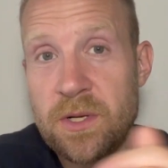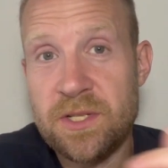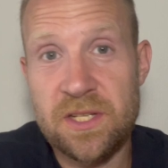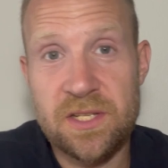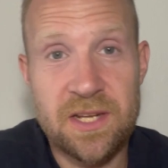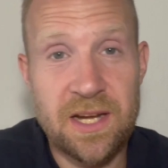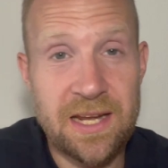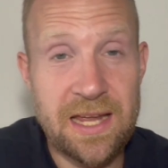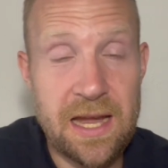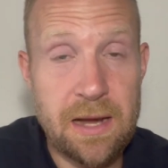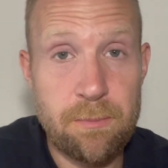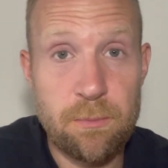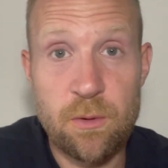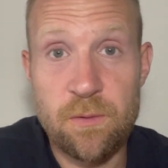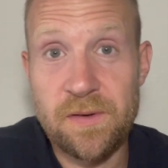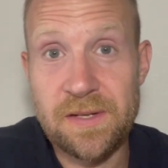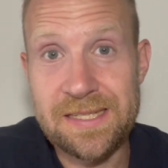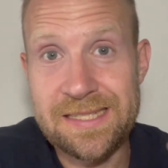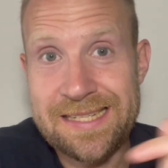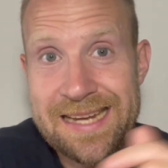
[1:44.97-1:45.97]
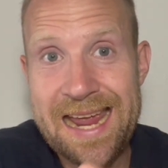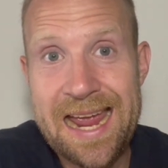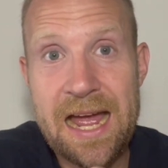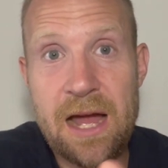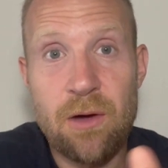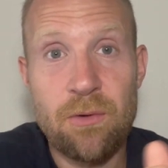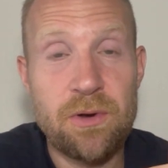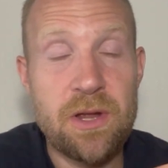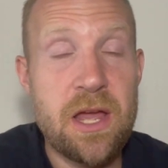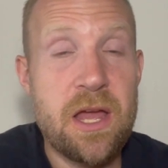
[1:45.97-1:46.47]
it's going to get it moving
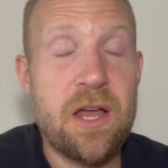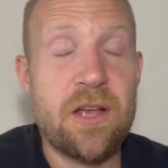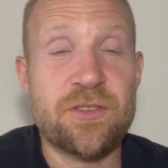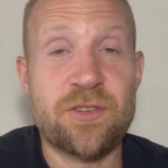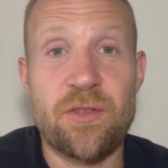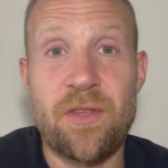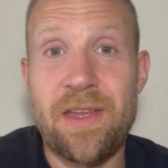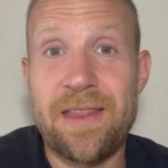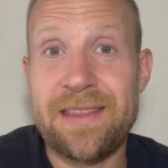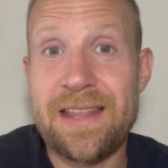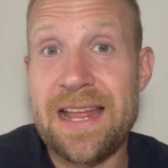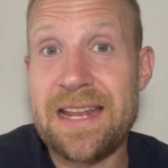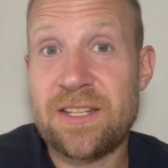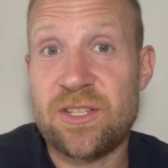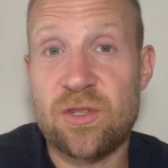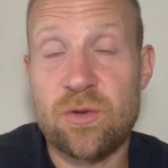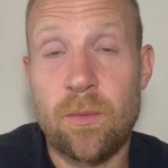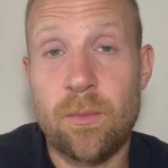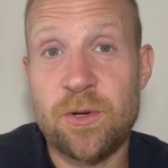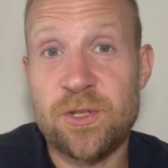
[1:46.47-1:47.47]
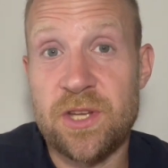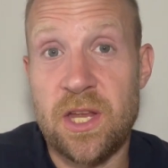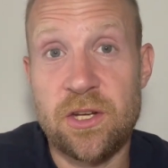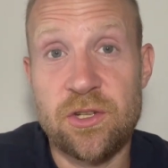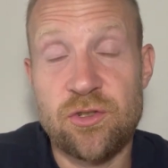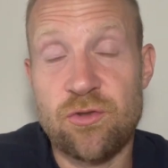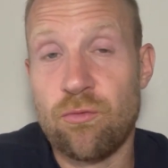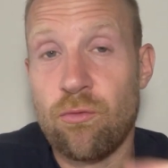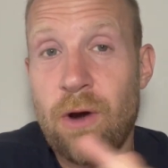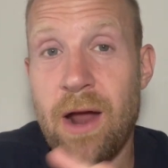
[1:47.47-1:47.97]
down so that then swimmers can
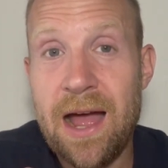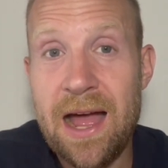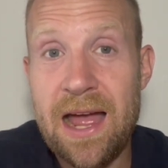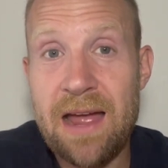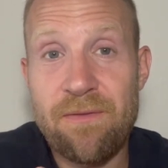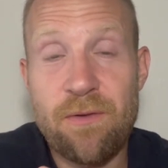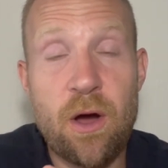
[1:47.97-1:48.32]
drive